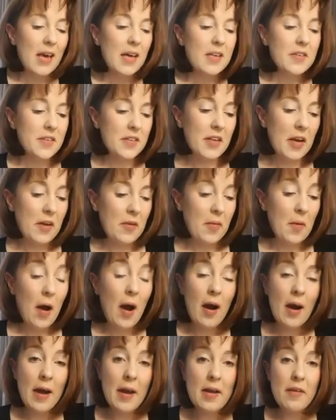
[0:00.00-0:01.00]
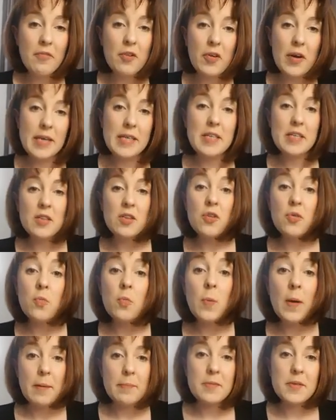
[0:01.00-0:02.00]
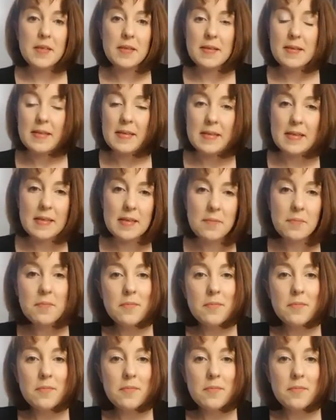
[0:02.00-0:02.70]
So I have created the WIPS system,